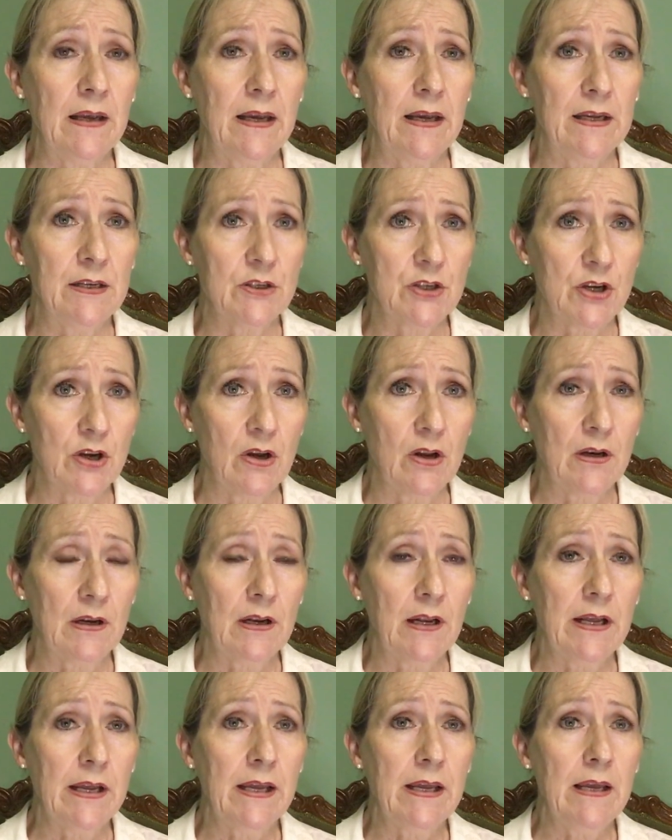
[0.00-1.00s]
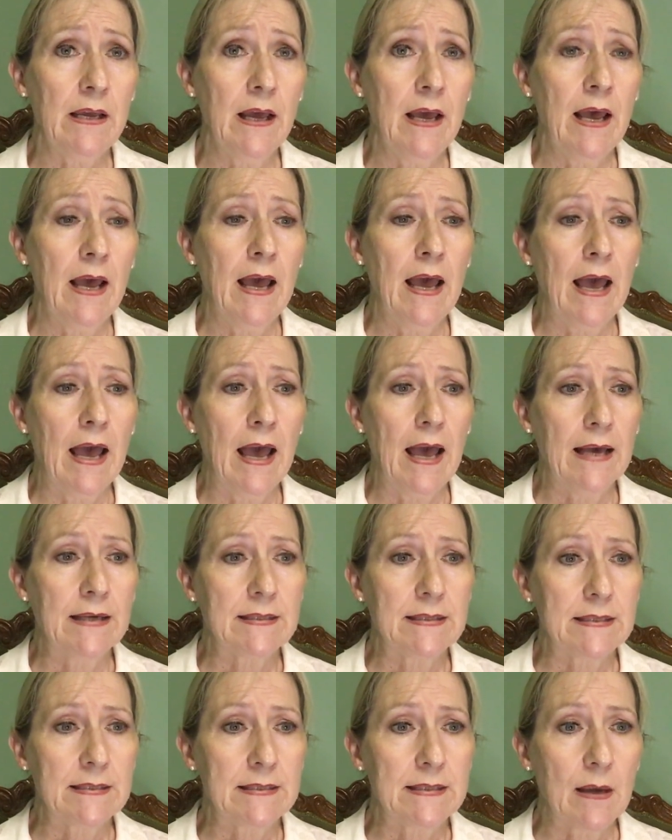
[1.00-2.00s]
internally
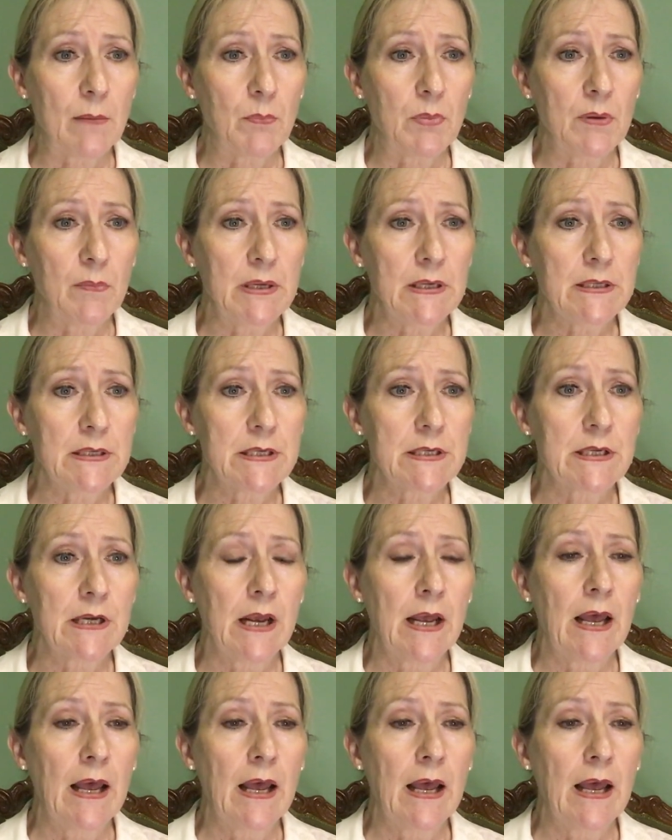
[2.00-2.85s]
as a supplement,